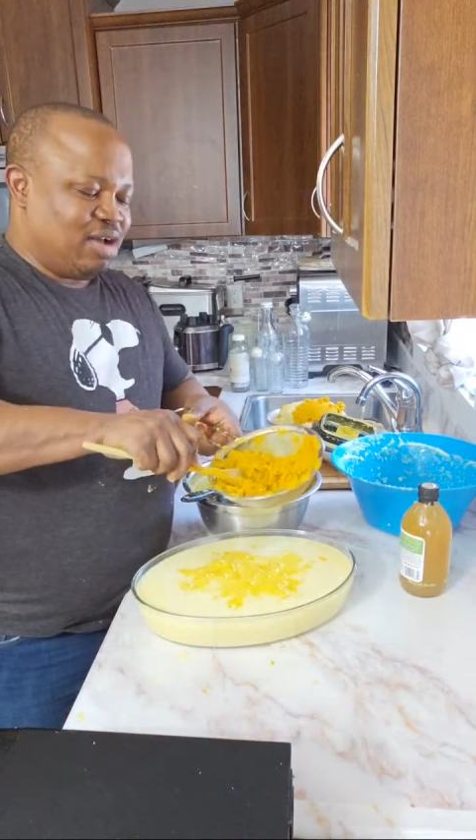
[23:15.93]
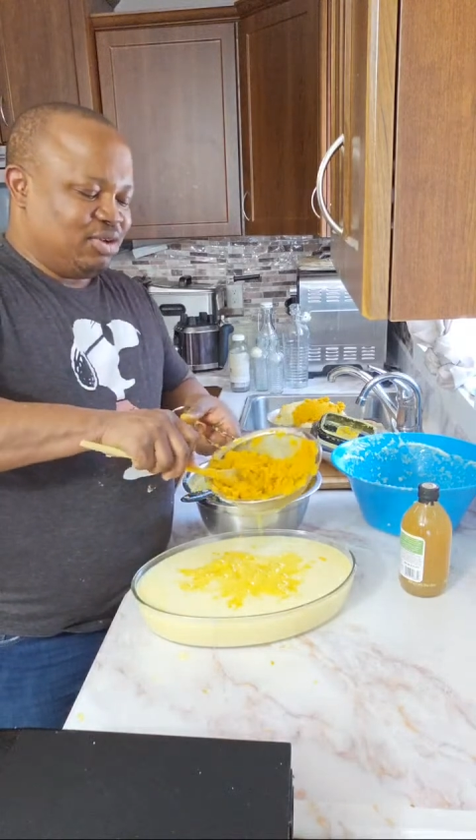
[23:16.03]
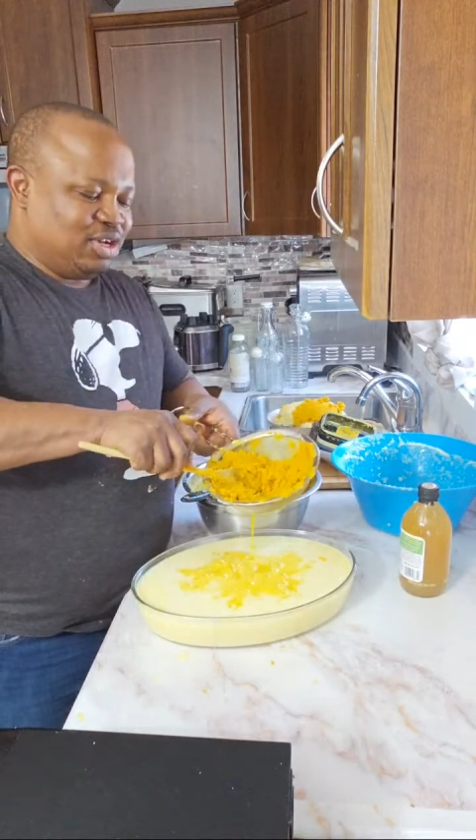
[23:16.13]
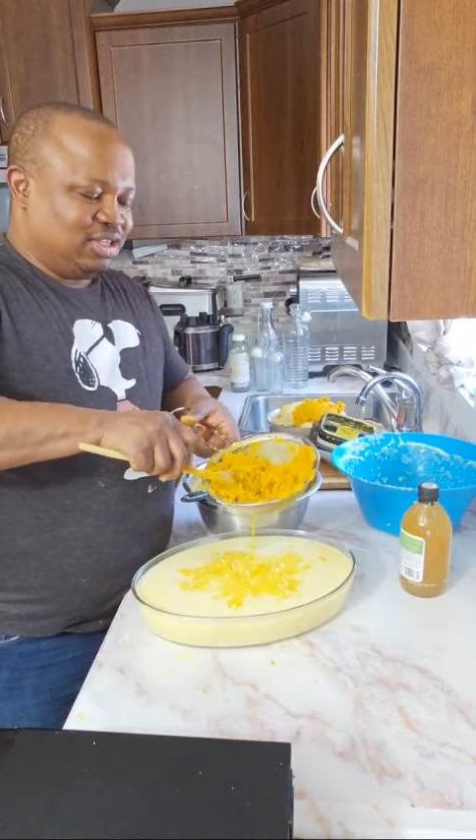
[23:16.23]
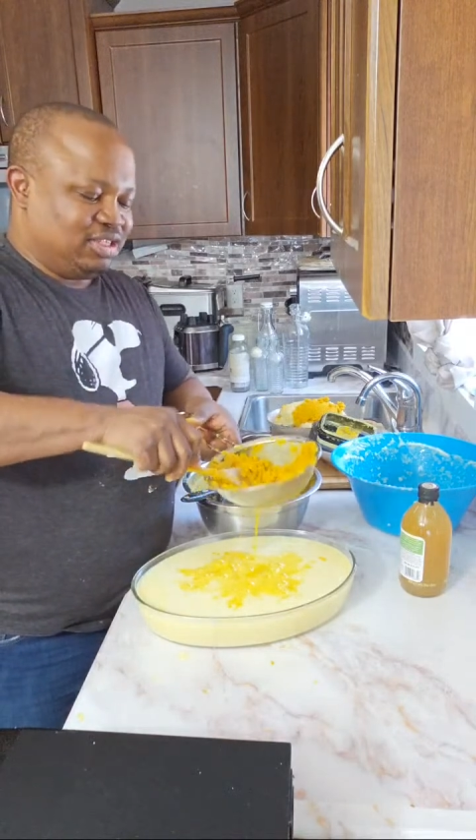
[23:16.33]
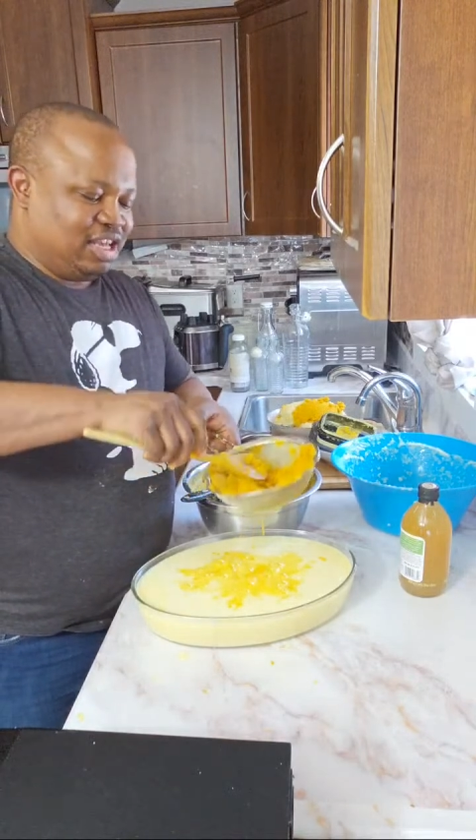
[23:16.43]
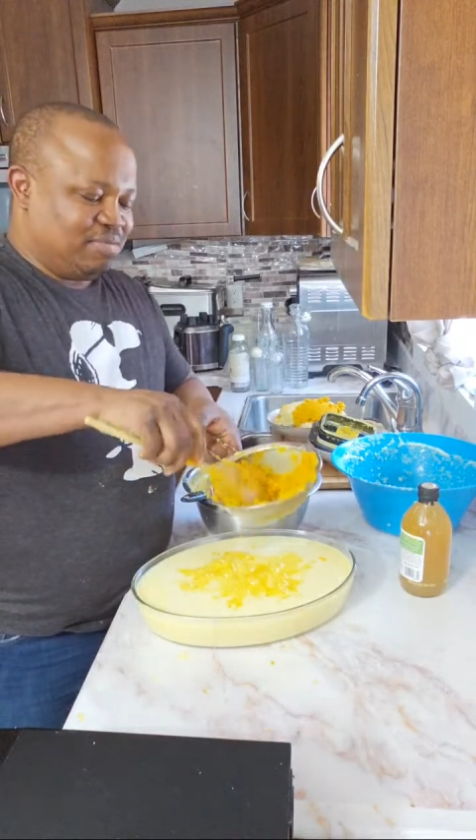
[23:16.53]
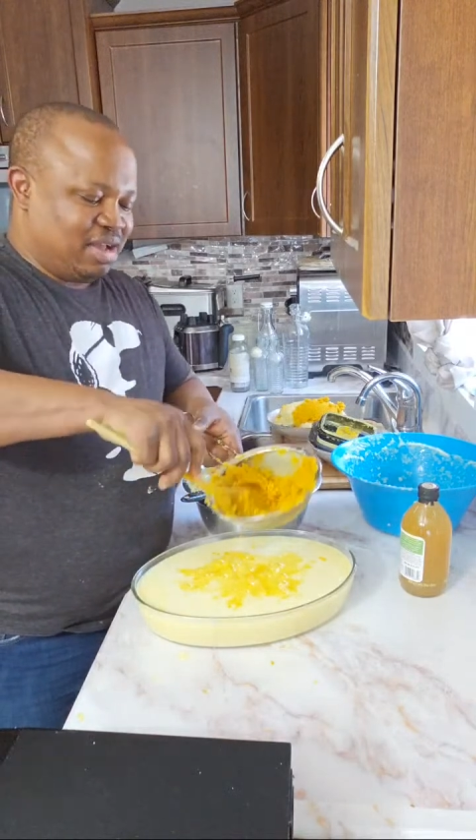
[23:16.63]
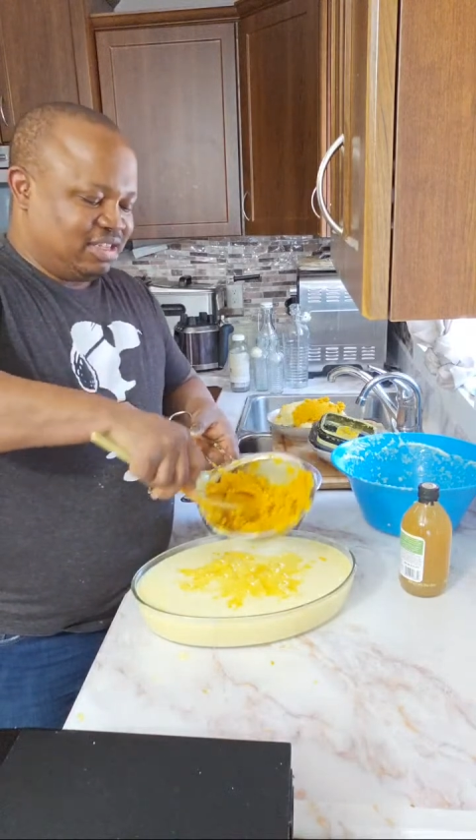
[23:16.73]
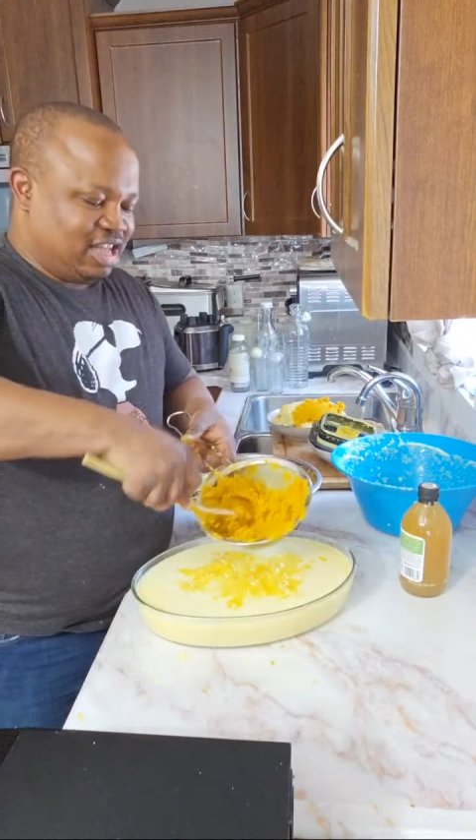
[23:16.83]
just take
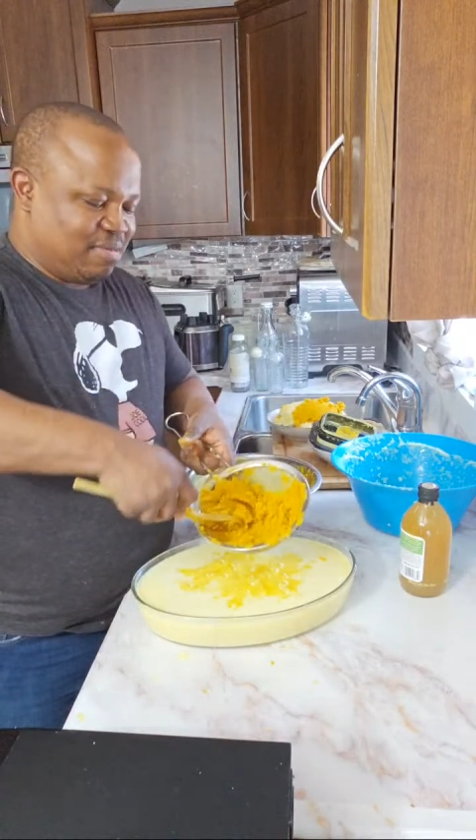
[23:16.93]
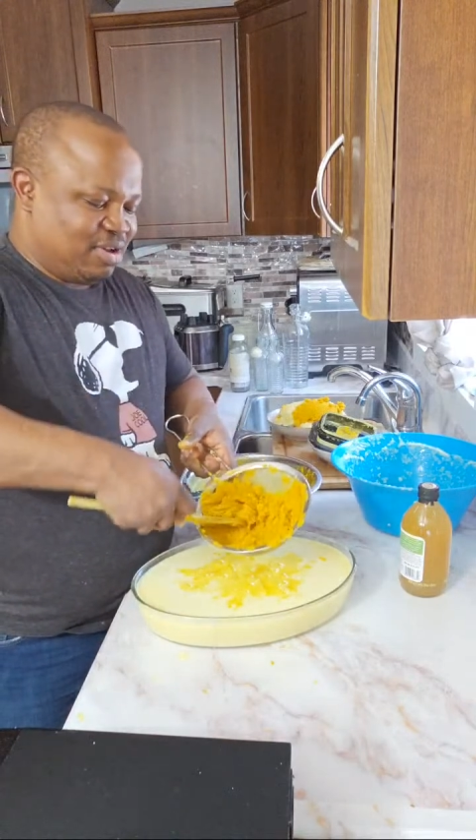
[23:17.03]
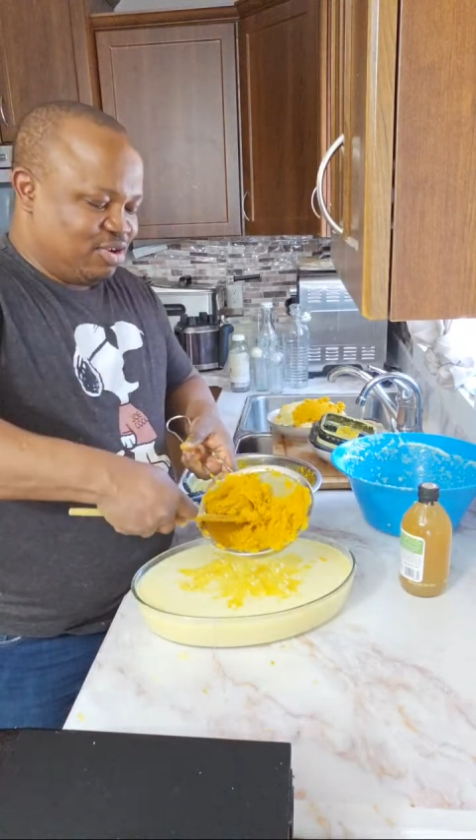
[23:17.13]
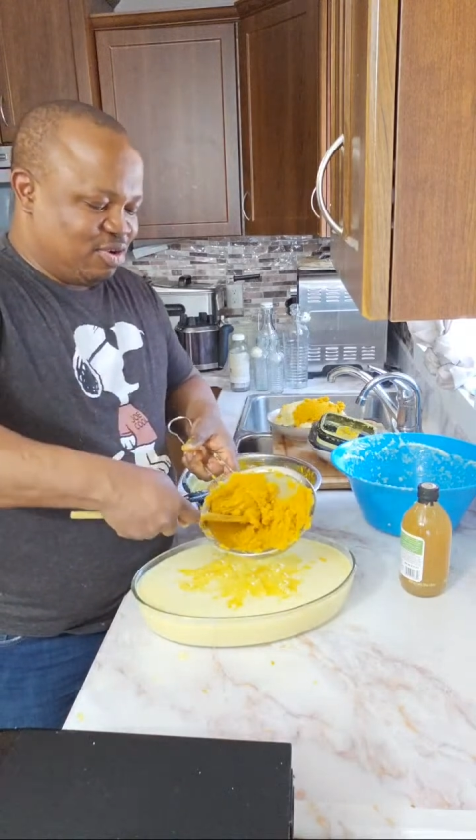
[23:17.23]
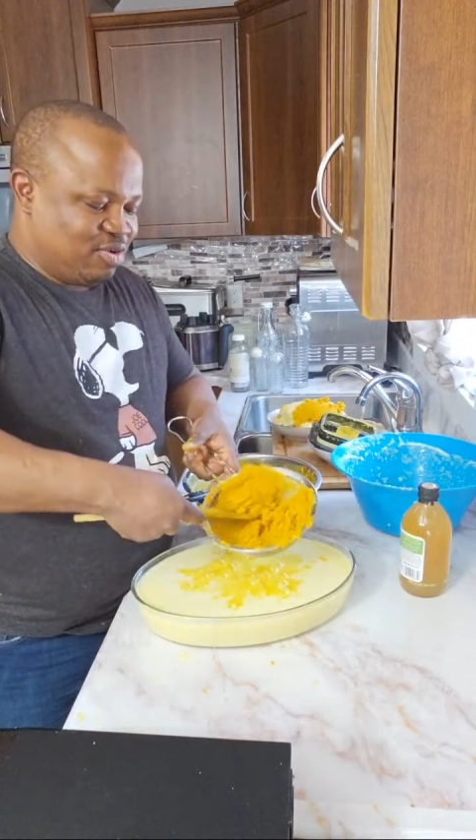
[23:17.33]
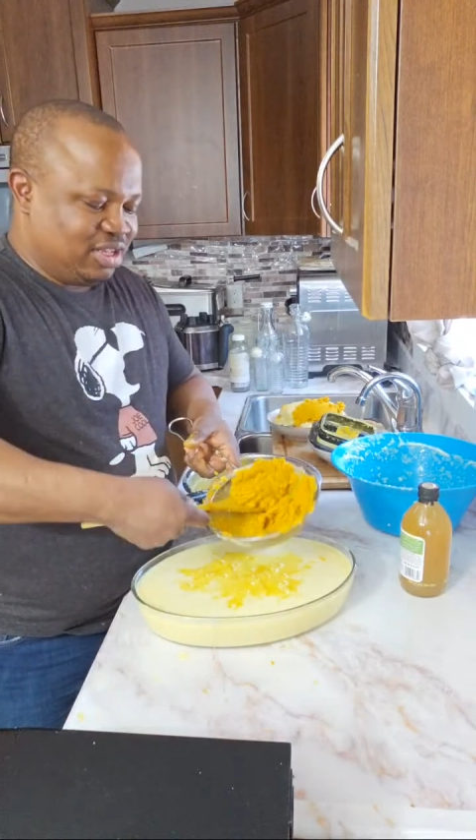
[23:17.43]
my time and do